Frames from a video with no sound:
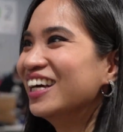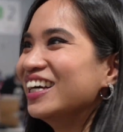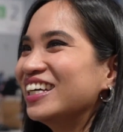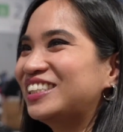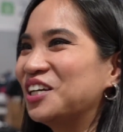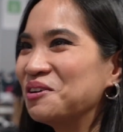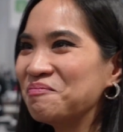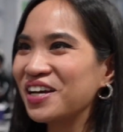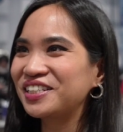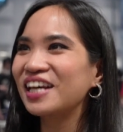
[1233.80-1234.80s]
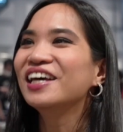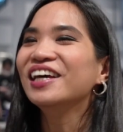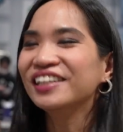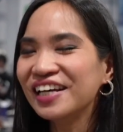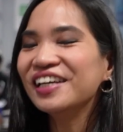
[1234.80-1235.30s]
It's too much.
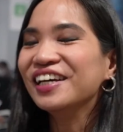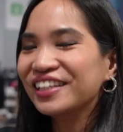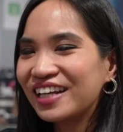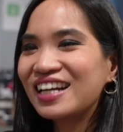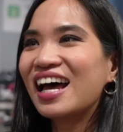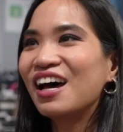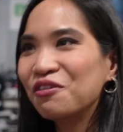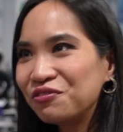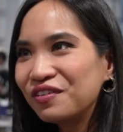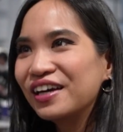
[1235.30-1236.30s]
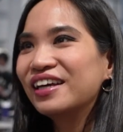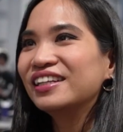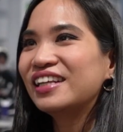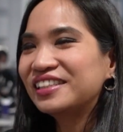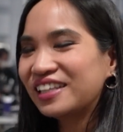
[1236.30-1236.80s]
They now,
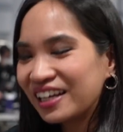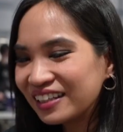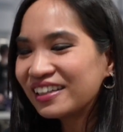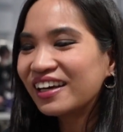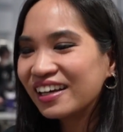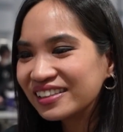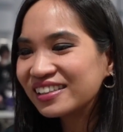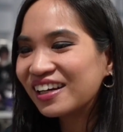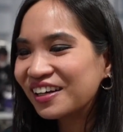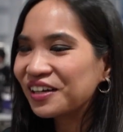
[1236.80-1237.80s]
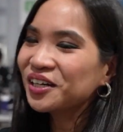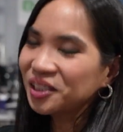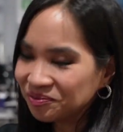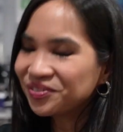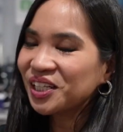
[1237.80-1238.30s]
they said, yes,
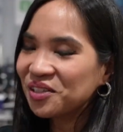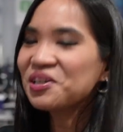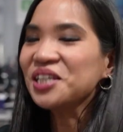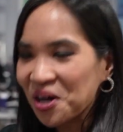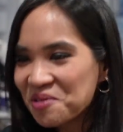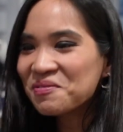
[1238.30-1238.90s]
we know.